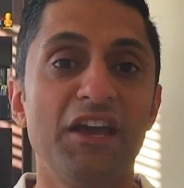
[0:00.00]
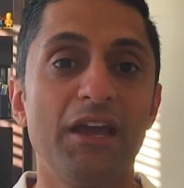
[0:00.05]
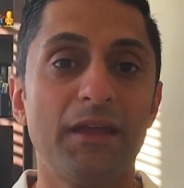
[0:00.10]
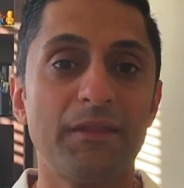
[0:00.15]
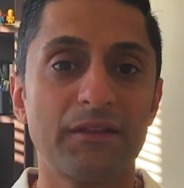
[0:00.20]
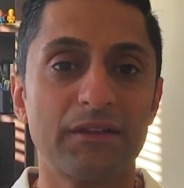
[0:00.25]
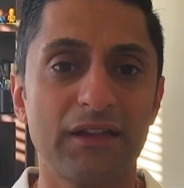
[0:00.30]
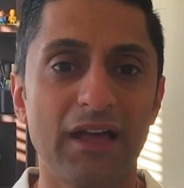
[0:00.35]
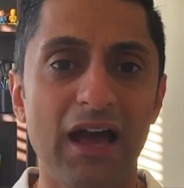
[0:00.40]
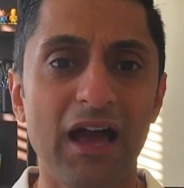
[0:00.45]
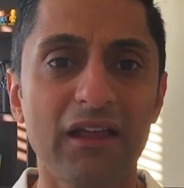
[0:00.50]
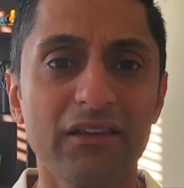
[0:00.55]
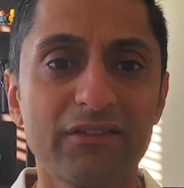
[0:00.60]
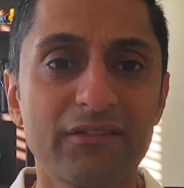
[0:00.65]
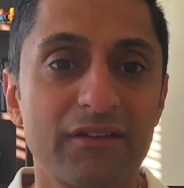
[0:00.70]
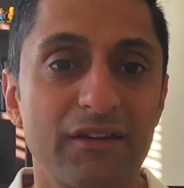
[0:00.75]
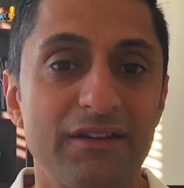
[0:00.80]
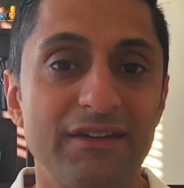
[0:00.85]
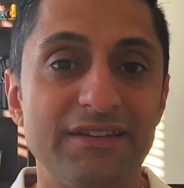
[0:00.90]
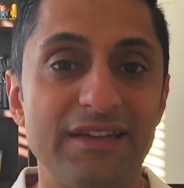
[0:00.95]
In the
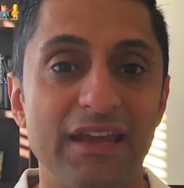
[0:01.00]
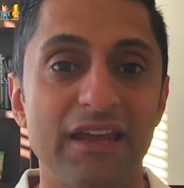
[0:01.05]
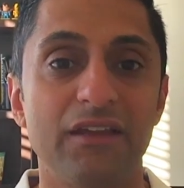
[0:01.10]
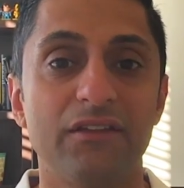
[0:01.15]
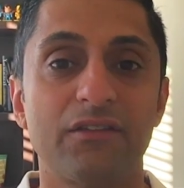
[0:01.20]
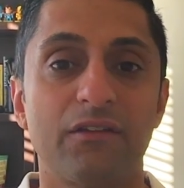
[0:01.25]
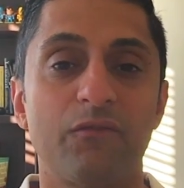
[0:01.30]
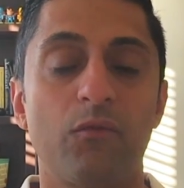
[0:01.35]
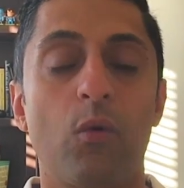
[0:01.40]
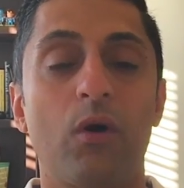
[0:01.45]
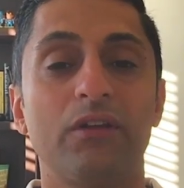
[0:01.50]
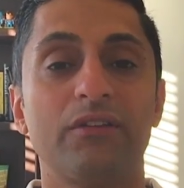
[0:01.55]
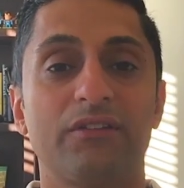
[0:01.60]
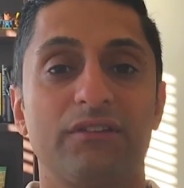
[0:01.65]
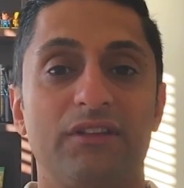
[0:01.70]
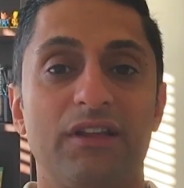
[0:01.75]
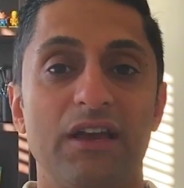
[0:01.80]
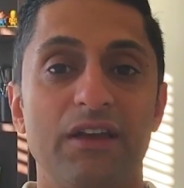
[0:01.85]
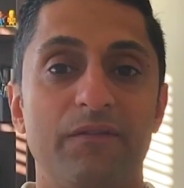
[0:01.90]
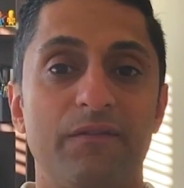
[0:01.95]
last days of
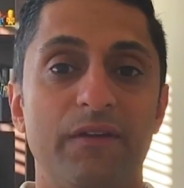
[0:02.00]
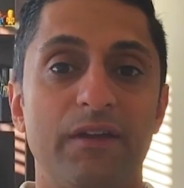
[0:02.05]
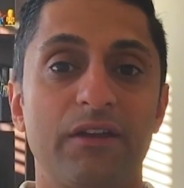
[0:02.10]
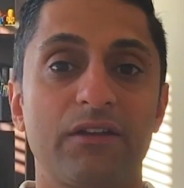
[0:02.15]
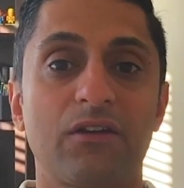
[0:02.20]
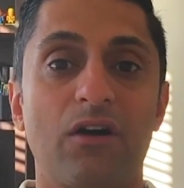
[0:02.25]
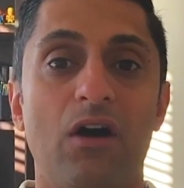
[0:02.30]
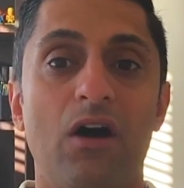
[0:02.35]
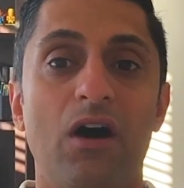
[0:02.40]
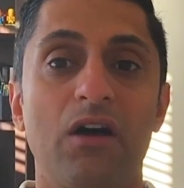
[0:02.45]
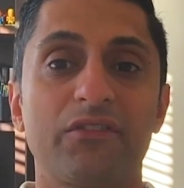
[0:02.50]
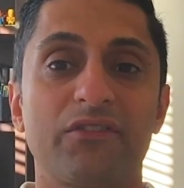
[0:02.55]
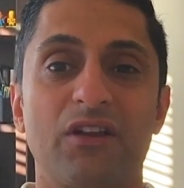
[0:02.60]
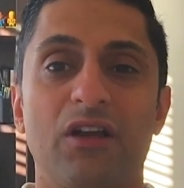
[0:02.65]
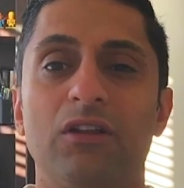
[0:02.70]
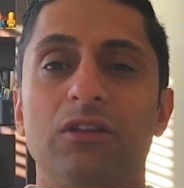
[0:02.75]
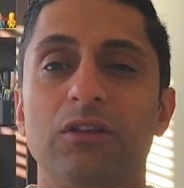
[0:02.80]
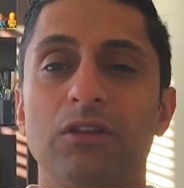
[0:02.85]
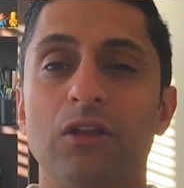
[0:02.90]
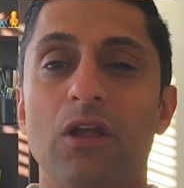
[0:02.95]
one's life, it
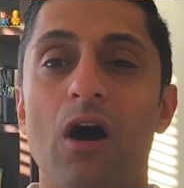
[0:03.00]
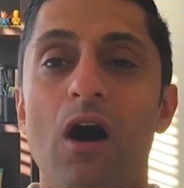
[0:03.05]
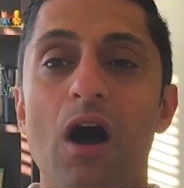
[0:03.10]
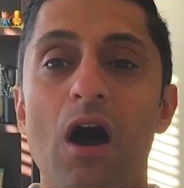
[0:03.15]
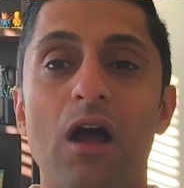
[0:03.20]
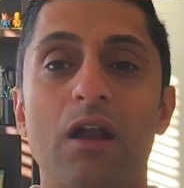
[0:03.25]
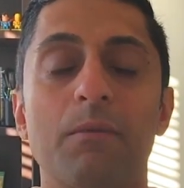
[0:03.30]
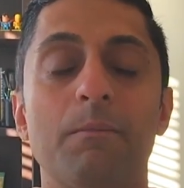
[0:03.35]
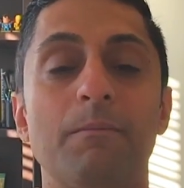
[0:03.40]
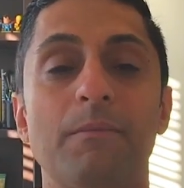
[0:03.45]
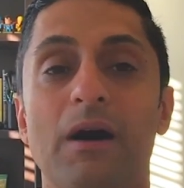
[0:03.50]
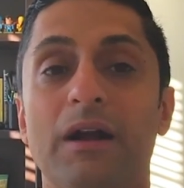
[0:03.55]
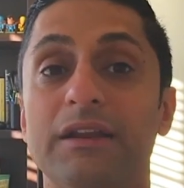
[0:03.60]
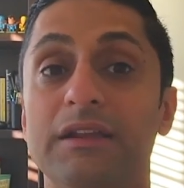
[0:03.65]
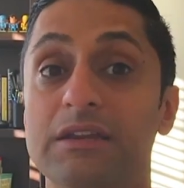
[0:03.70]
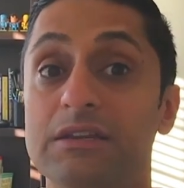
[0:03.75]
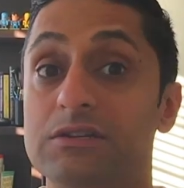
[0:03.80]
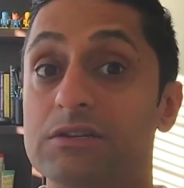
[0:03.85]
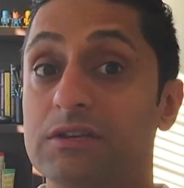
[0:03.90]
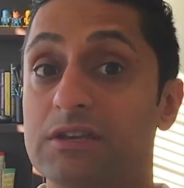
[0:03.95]
costs a lot of
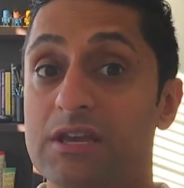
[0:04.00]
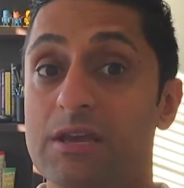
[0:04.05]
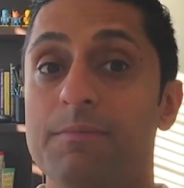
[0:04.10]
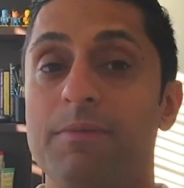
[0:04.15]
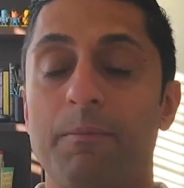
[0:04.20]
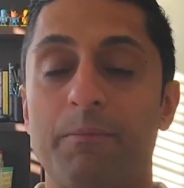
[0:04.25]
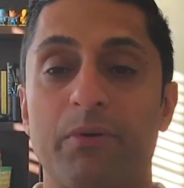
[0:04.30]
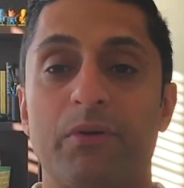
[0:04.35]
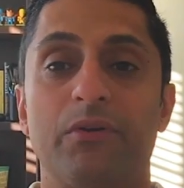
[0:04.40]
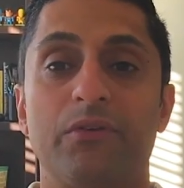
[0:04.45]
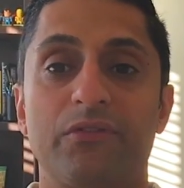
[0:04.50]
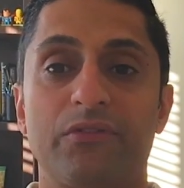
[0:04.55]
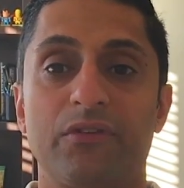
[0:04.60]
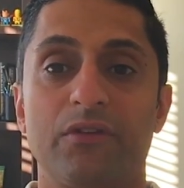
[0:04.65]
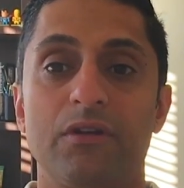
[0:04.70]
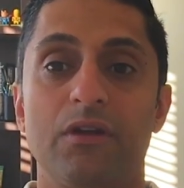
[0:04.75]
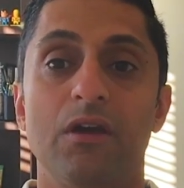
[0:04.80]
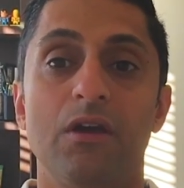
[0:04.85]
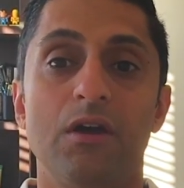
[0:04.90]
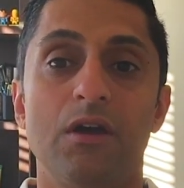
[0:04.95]
money to keep a
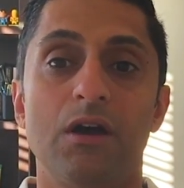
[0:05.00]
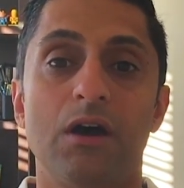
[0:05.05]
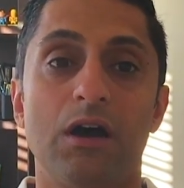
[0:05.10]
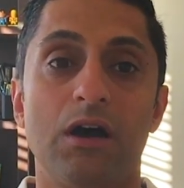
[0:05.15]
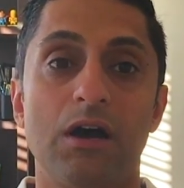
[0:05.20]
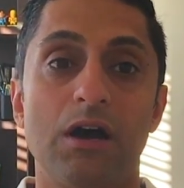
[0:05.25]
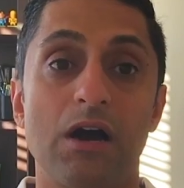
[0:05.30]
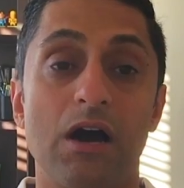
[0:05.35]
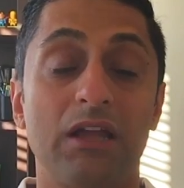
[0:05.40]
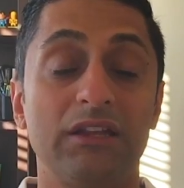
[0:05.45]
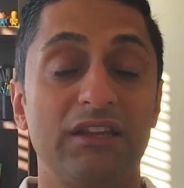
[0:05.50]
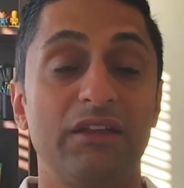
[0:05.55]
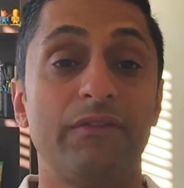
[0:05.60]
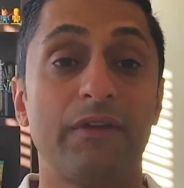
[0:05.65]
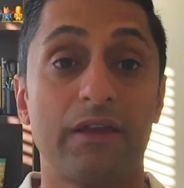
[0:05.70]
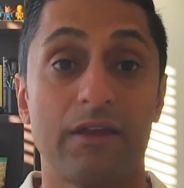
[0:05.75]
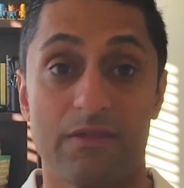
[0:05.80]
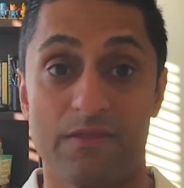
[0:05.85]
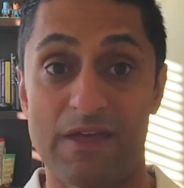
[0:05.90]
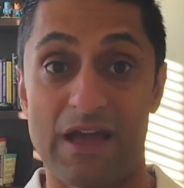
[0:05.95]
person
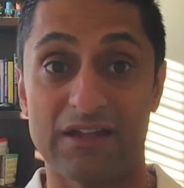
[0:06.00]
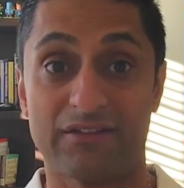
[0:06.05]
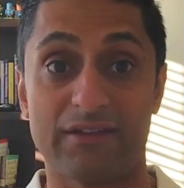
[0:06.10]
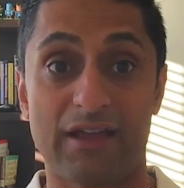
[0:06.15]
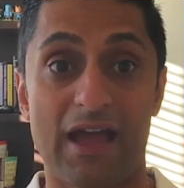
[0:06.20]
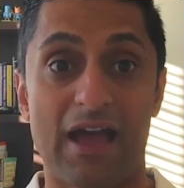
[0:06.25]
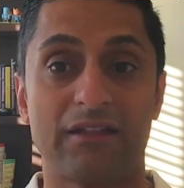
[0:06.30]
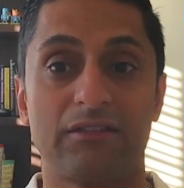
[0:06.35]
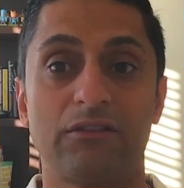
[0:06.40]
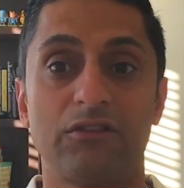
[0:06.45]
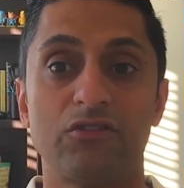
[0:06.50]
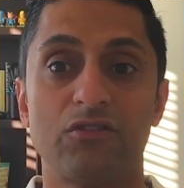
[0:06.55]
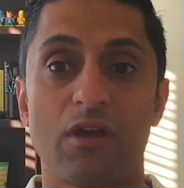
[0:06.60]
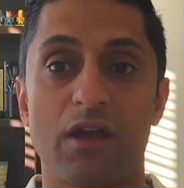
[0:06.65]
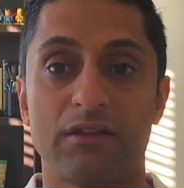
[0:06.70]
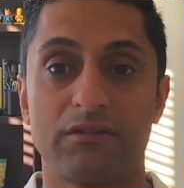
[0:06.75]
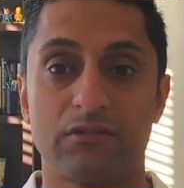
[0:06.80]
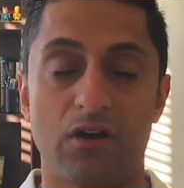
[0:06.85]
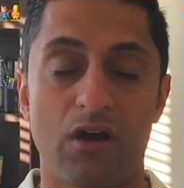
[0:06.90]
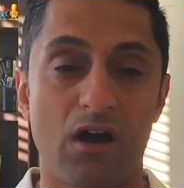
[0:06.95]
living. That's
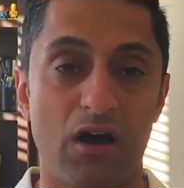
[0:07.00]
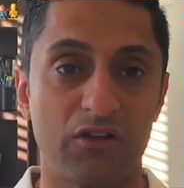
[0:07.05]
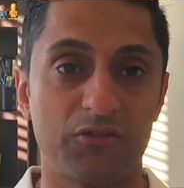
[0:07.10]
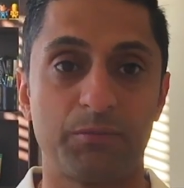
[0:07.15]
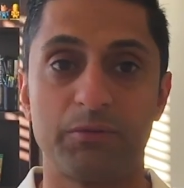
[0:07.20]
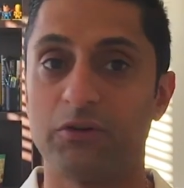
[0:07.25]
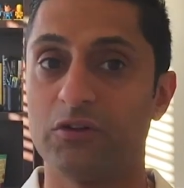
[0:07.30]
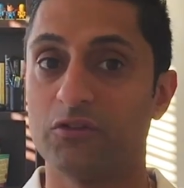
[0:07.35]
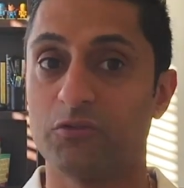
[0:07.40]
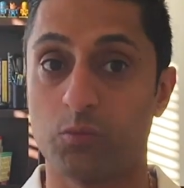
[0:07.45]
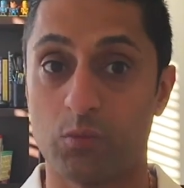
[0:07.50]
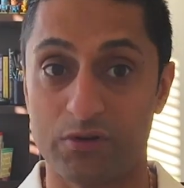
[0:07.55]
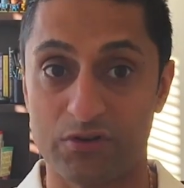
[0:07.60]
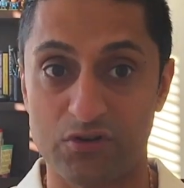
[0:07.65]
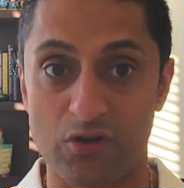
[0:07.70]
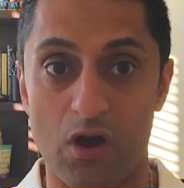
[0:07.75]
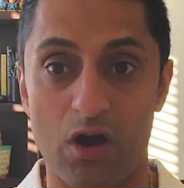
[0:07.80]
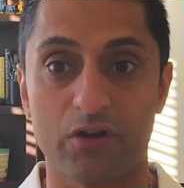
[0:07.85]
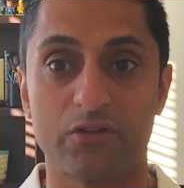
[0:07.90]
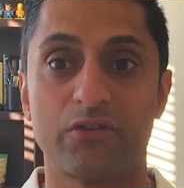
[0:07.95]
at the hospitals with
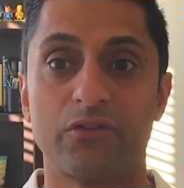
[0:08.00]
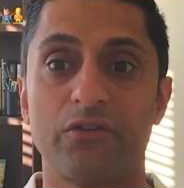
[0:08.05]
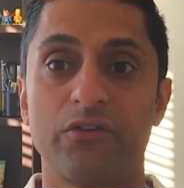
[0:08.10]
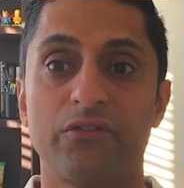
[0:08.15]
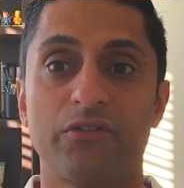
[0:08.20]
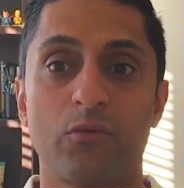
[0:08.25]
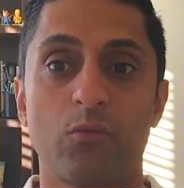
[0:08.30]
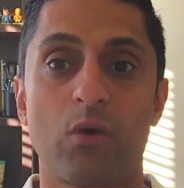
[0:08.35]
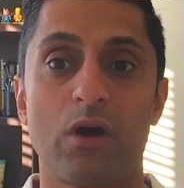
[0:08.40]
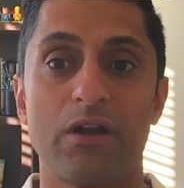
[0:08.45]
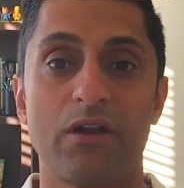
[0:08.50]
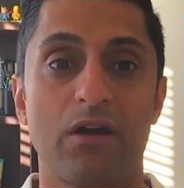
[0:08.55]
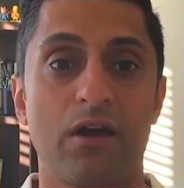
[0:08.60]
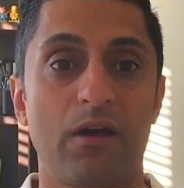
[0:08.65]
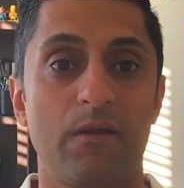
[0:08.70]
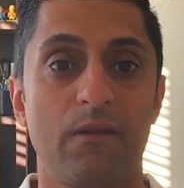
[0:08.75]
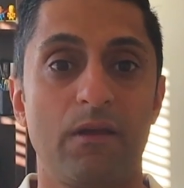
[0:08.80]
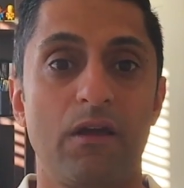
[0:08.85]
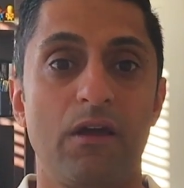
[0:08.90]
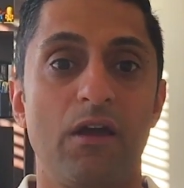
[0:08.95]
doctors and whatnot.